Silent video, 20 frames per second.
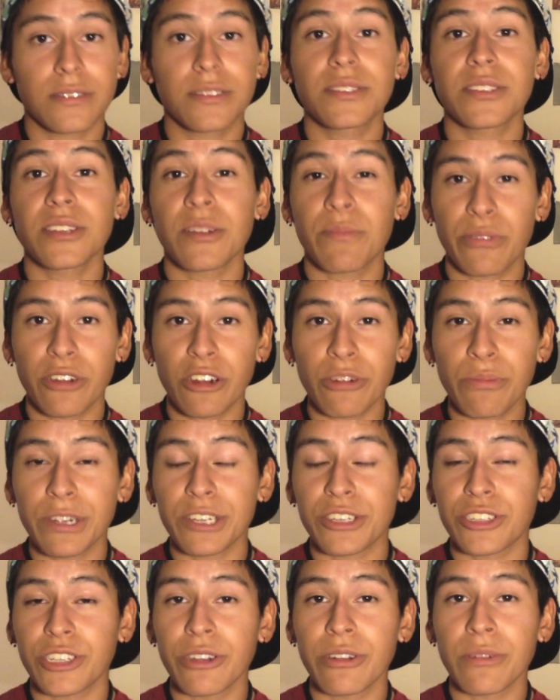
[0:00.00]
this an appropriate
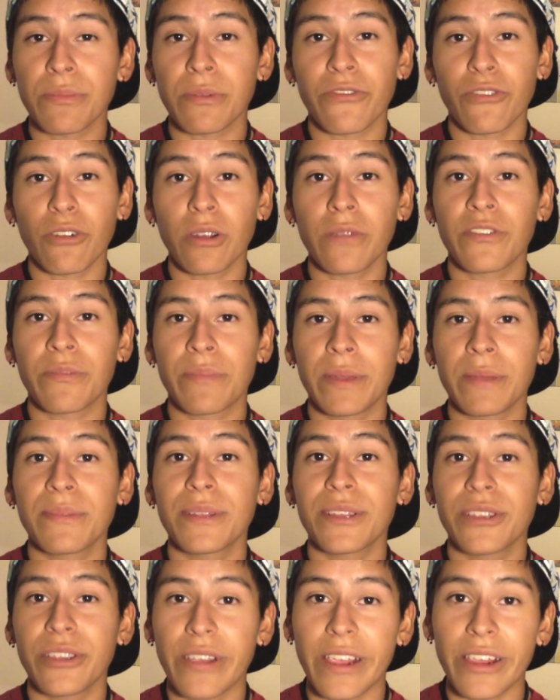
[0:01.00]
show to perform for people
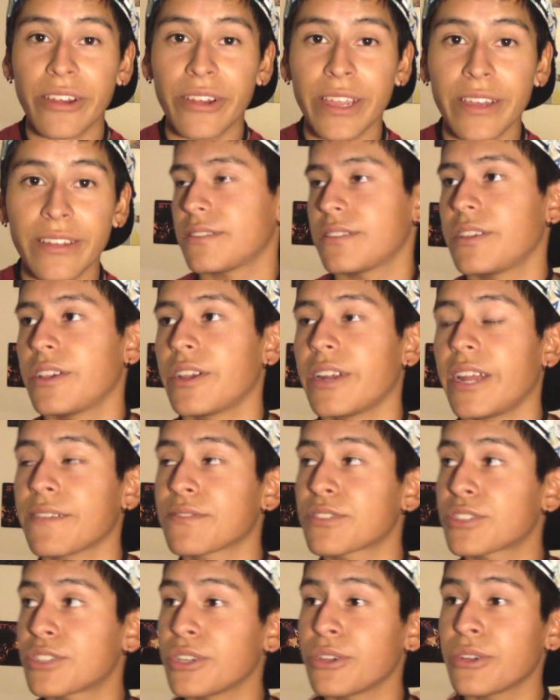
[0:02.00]
in your area? You're gonna have
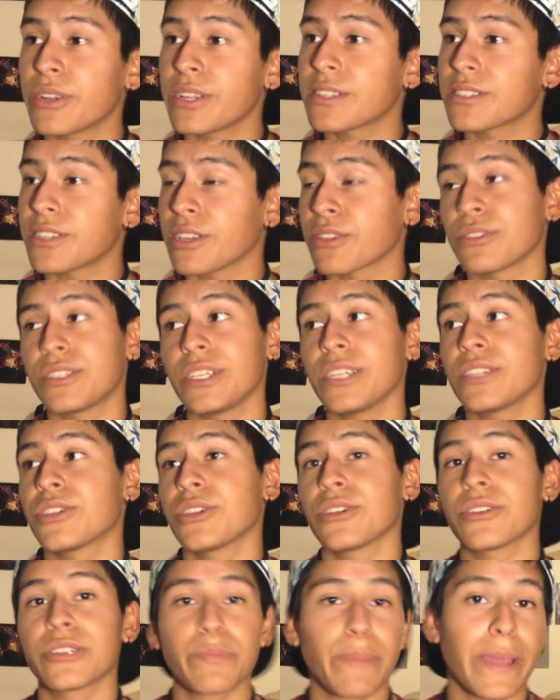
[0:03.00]
students, other
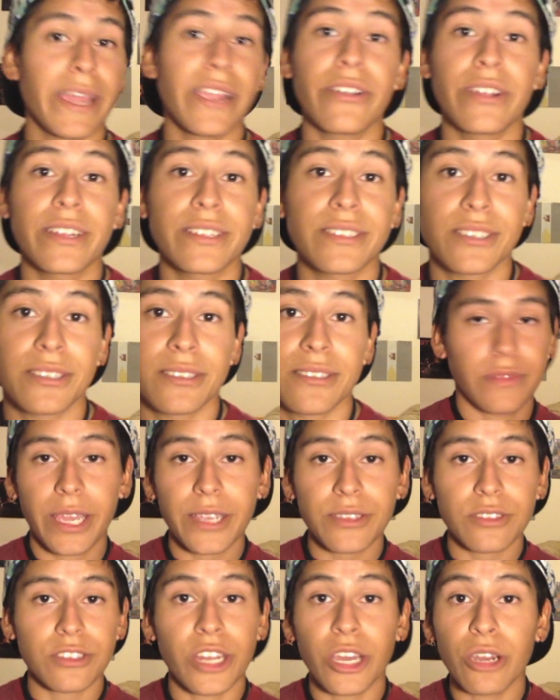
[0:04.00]
teachers, parents.
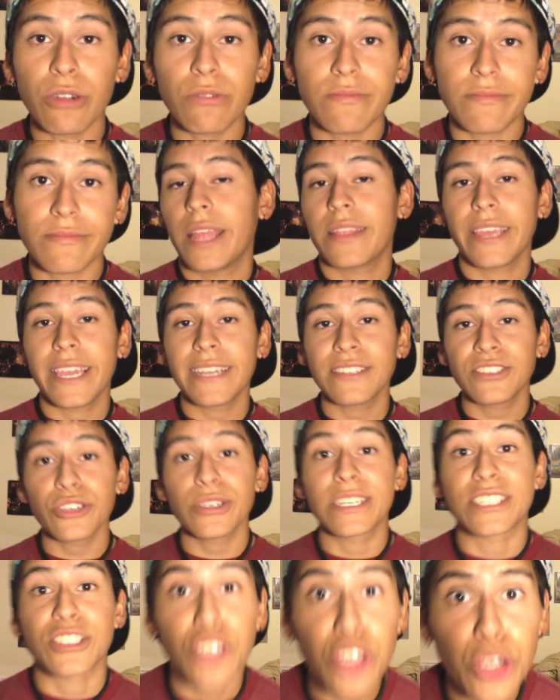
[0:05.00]
Yes, no? The answer
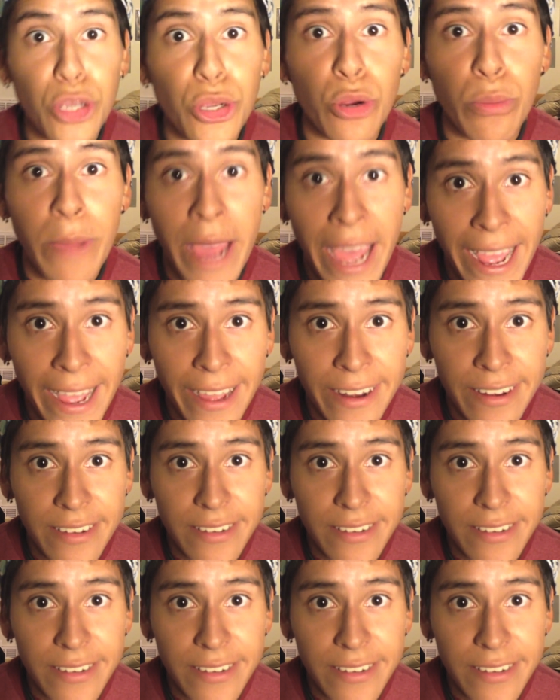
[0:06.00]
is too bad.